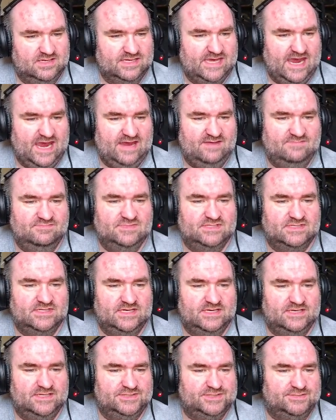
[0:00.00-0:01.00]
Games,
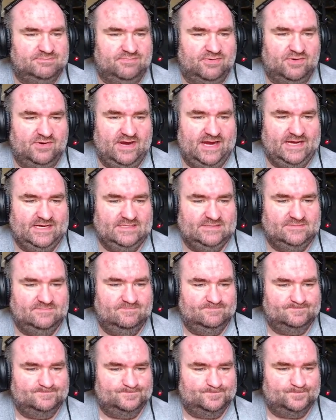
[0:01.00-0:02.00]

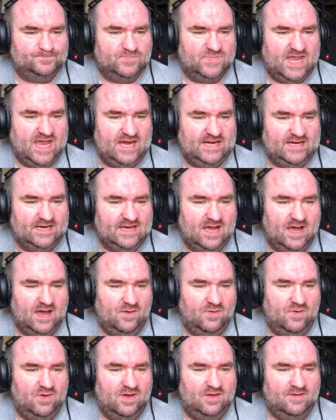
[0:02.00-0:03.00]
Enterbrain,
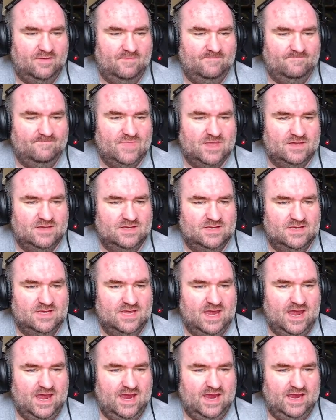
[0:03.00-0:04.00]
Katakawa,
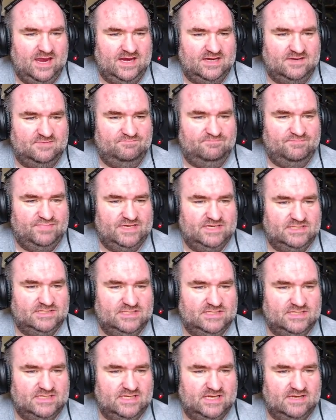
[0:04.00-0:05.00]
and
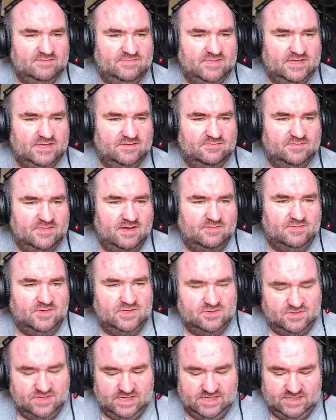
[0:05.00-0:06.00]
pgmm. I'm going
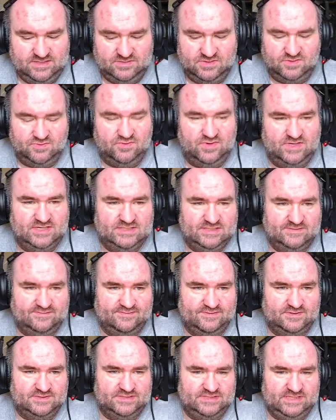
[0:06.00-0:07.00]
to go ahead and erase the
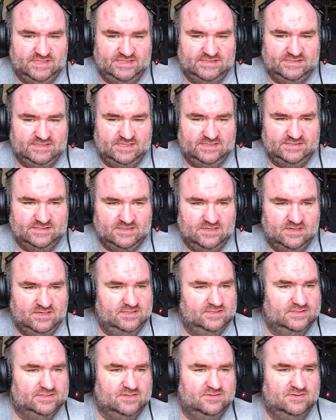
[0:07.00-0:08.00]
first test I
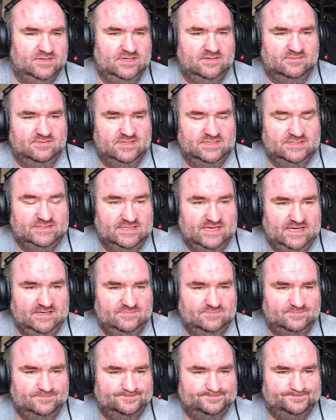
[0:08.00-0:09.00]
started. Let's go ahead and erase
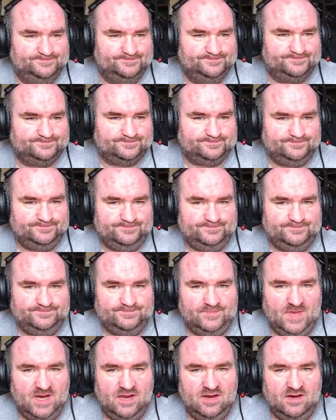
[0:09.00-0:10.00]
that.
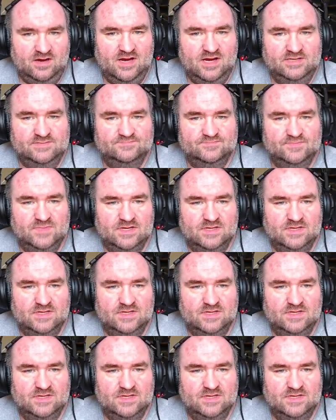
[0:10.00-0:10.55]
All right.